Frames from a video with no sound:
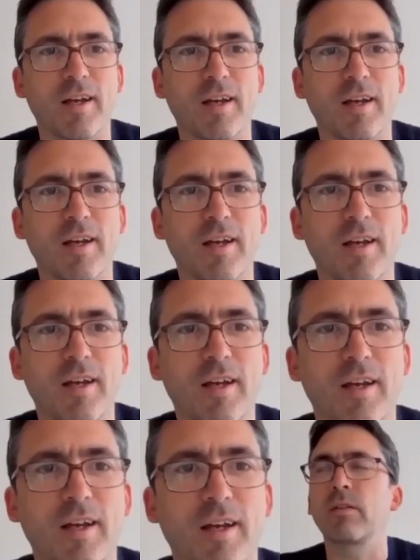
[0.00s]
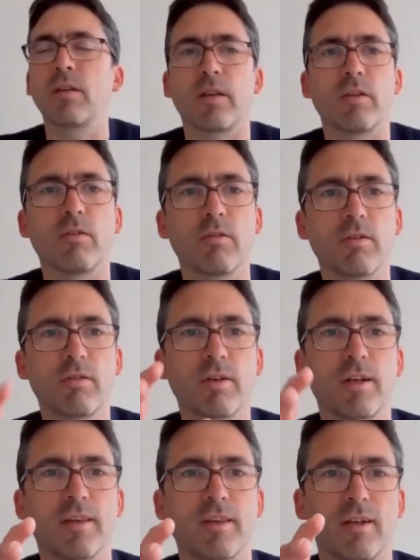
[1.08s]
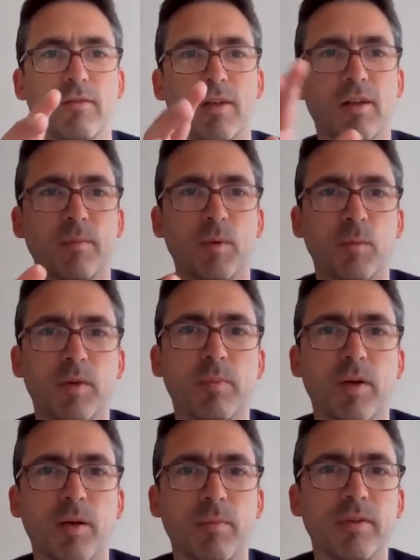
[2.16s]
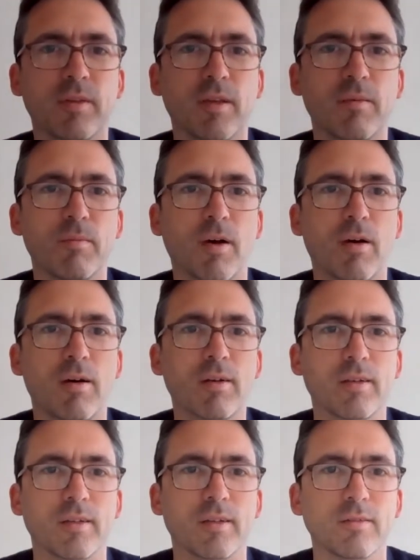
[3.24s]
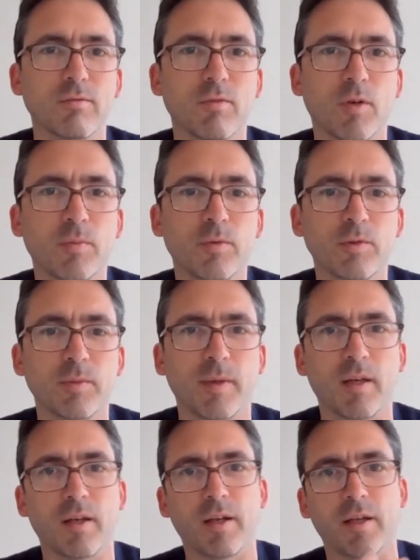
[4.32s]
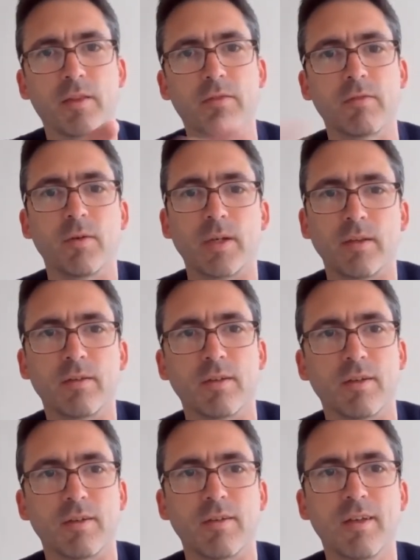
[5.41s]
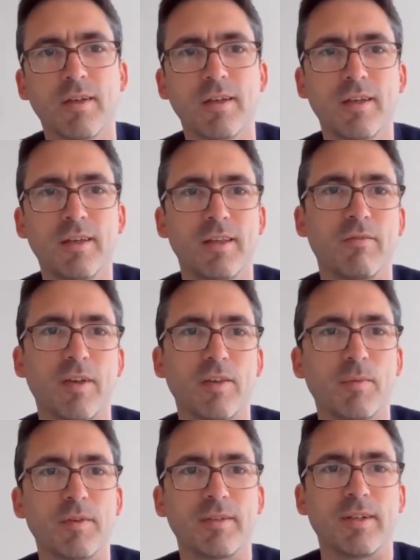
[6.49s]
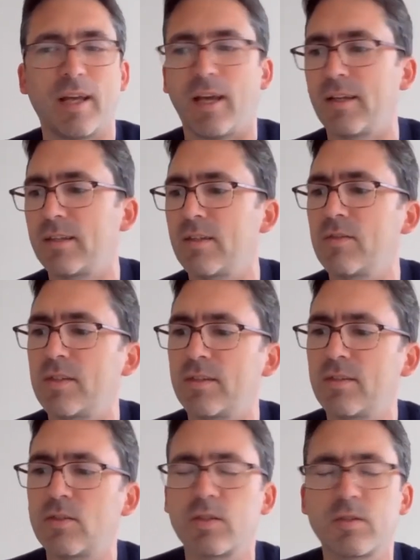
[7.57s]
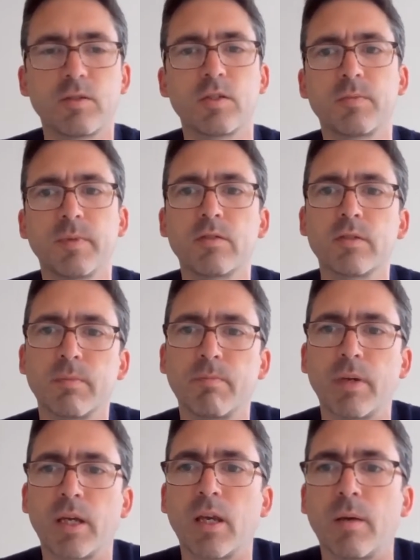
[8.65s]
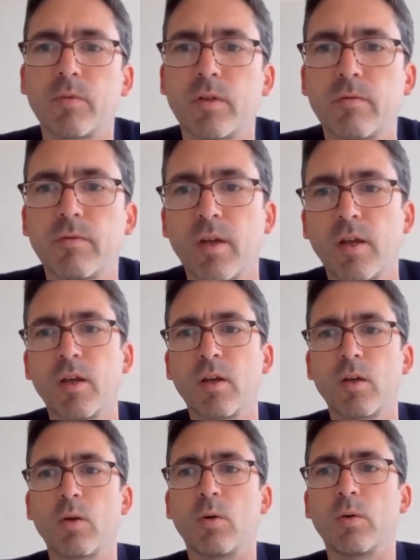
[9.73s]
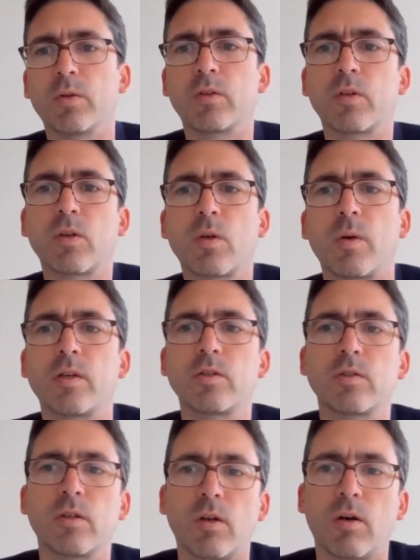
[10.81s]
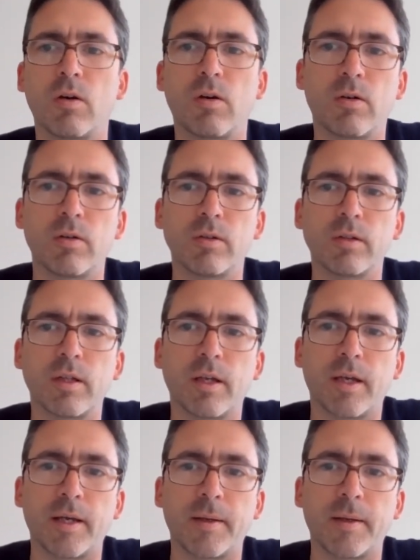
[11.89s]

It sounds like you're getting the kind of alignment with the purpose that Mark and Rob talked about earlier through into investments and activities. Just be interested picking up sort of Gordon's question on